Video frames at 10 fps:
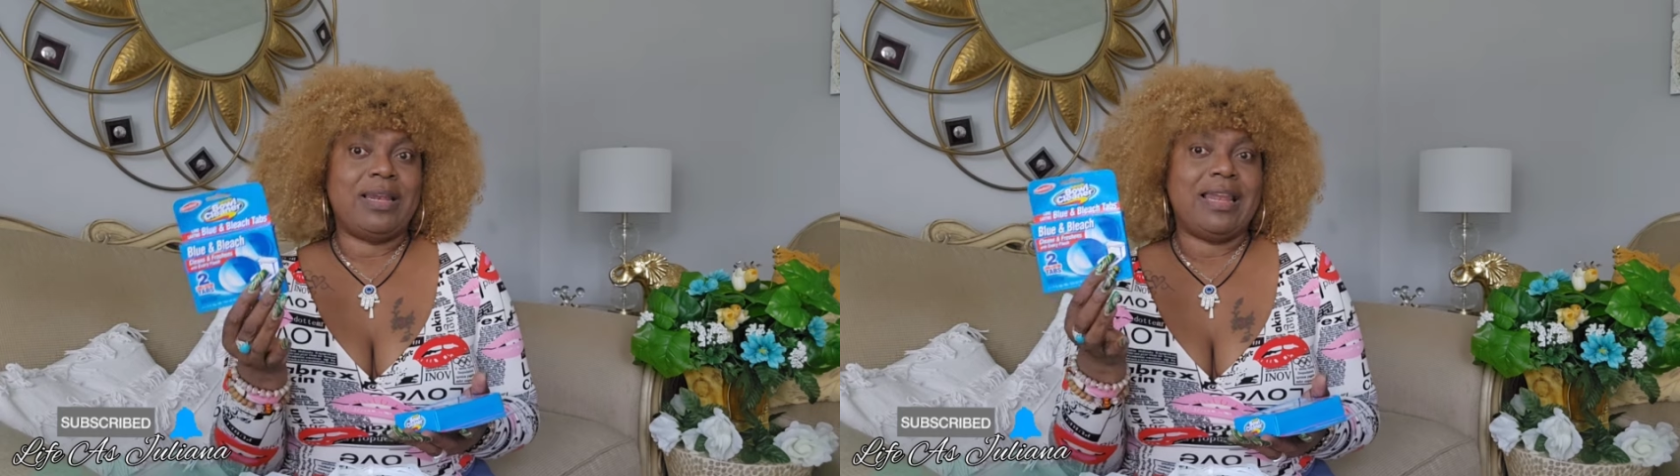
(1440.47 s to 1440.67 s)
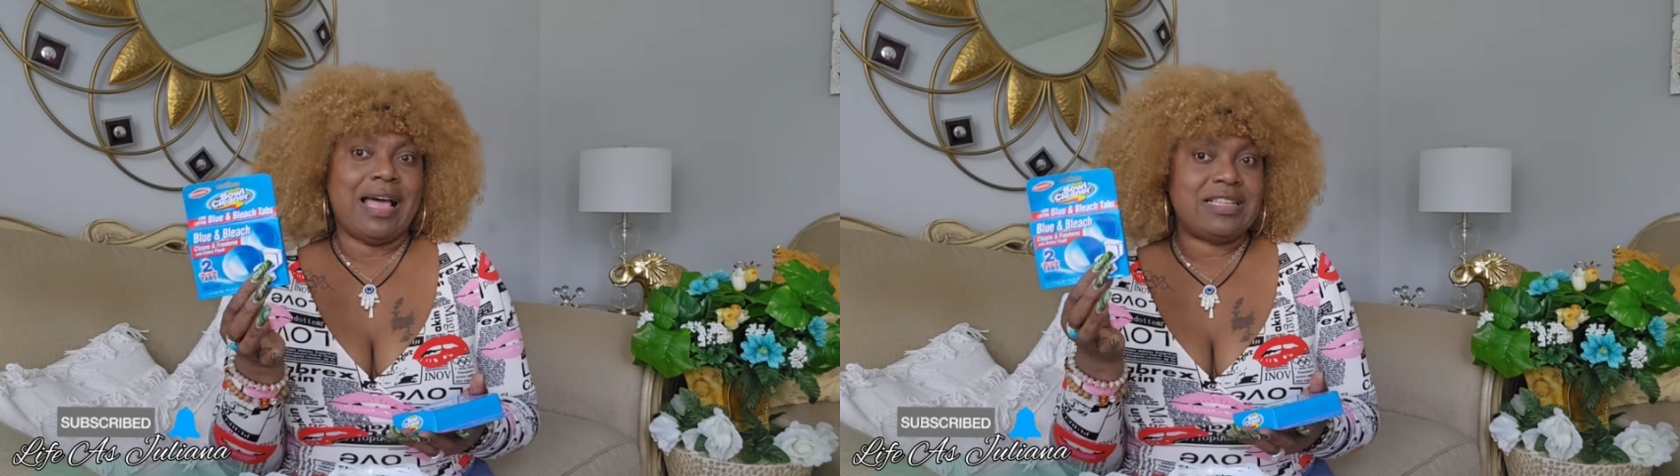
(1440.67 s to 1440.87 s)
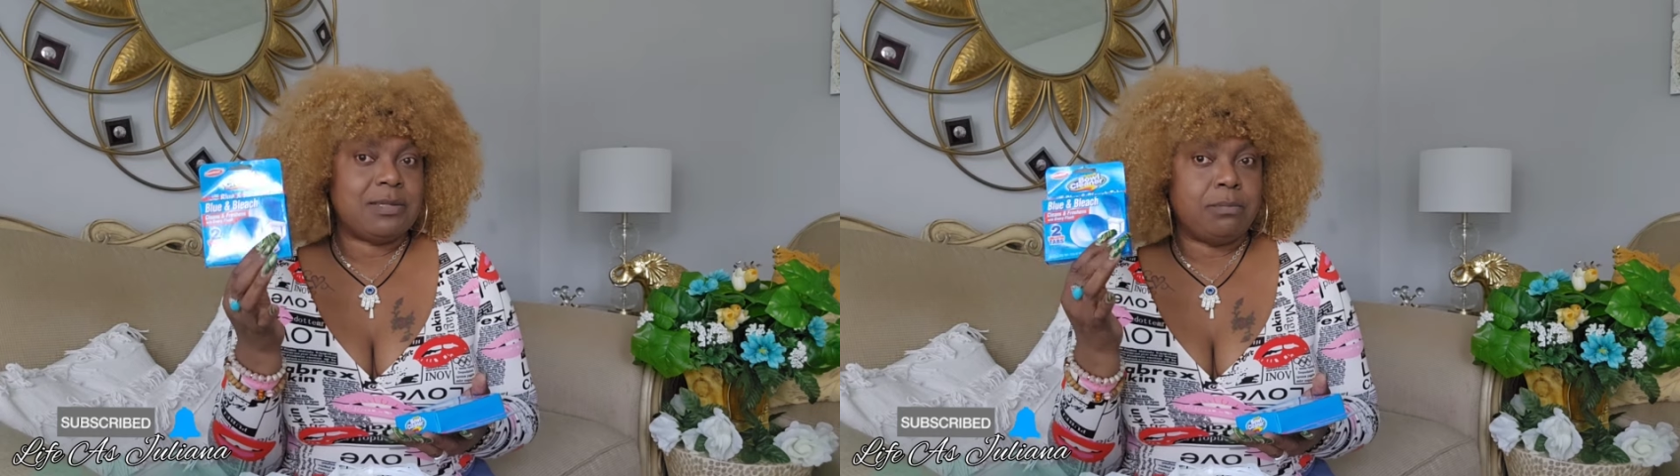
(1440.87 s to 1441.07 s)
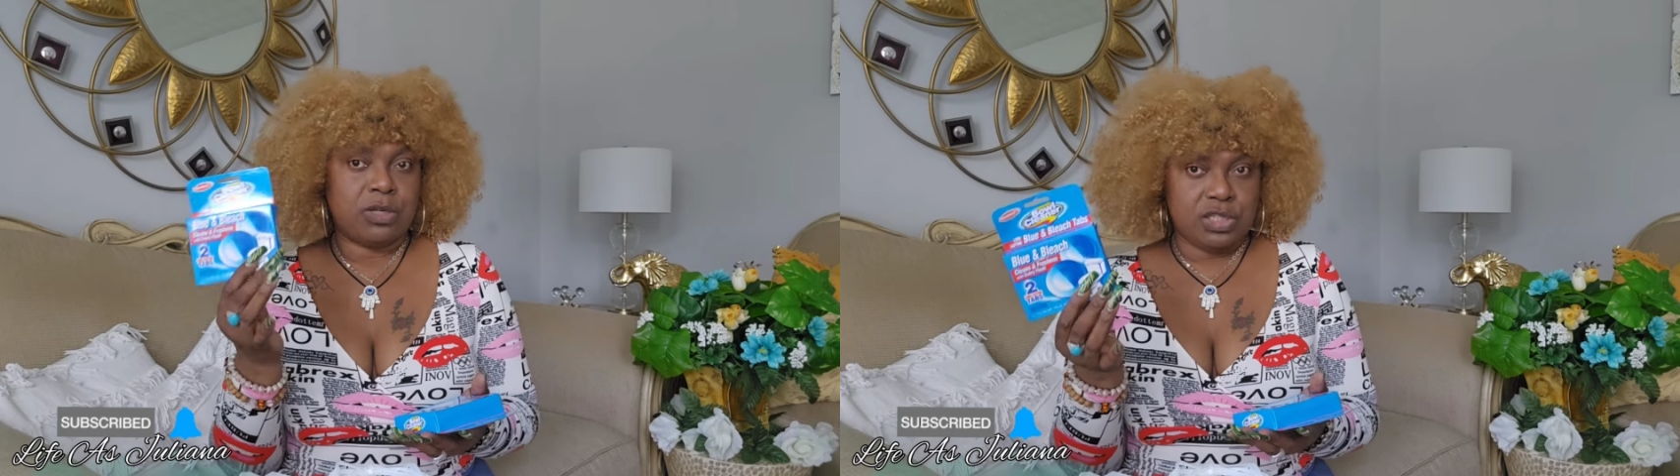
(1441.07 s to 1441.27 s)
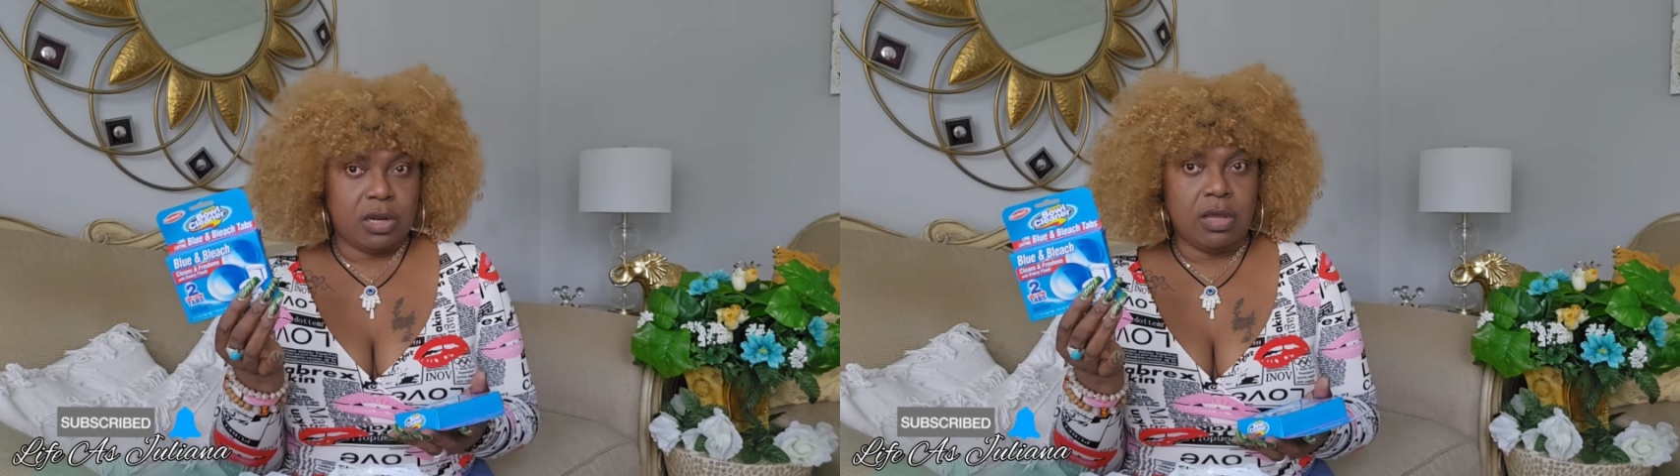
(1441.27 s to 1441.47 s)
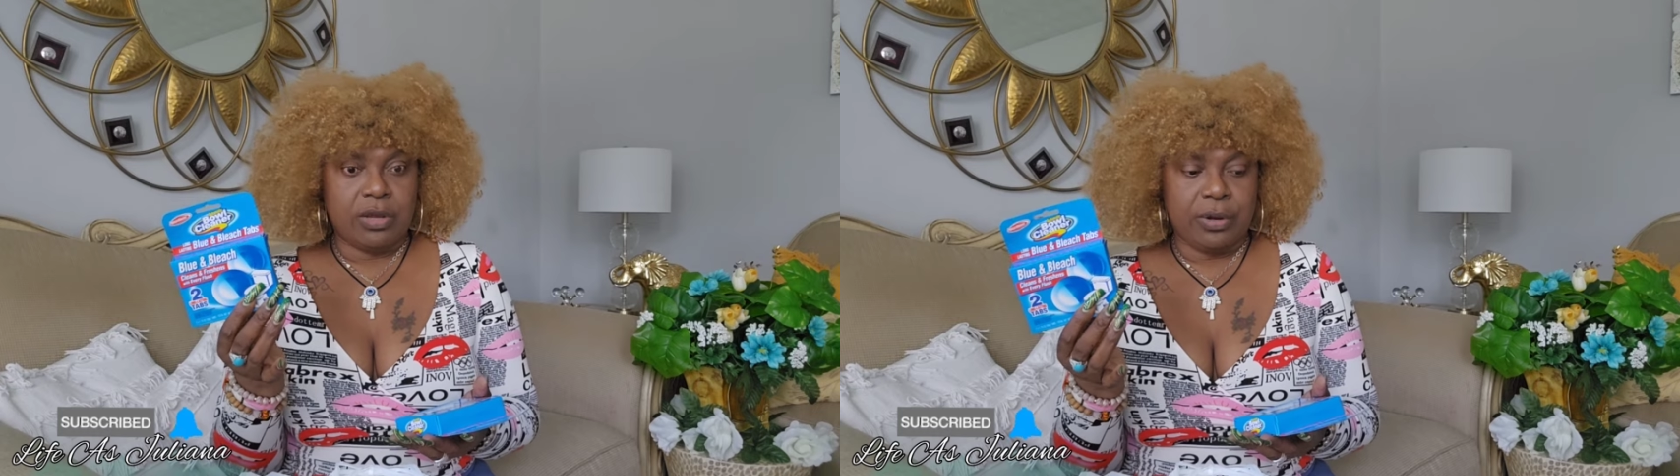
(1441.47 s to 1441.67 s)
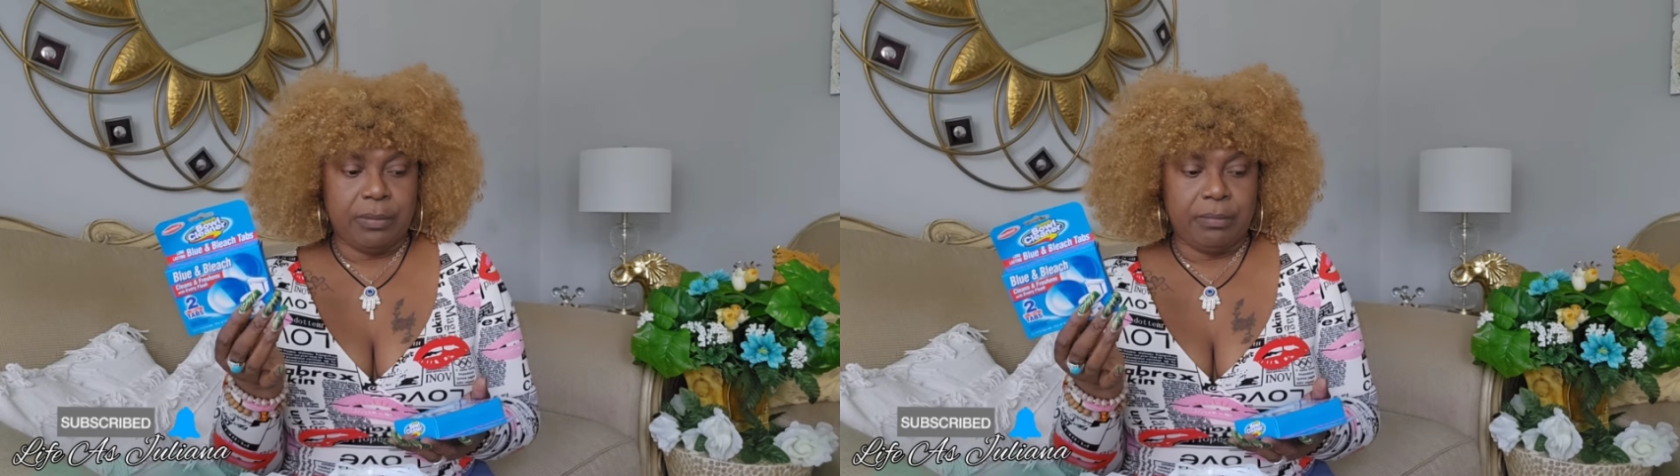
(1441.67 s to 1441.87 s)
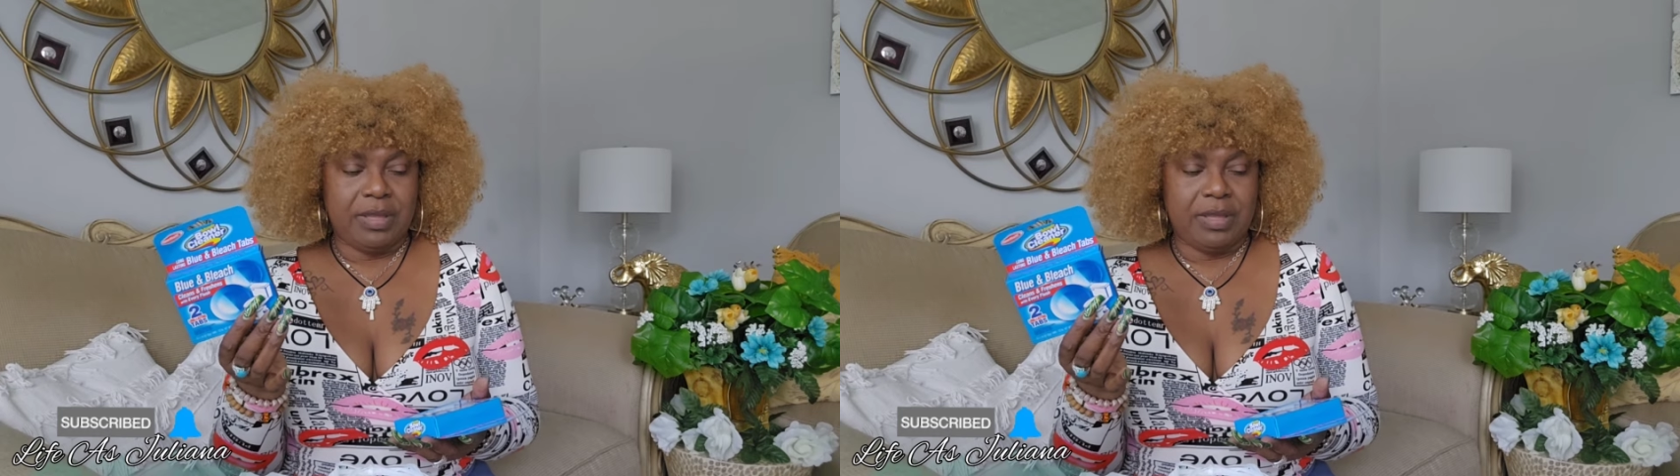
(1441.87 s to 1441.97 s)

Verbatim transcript: it lasts much longer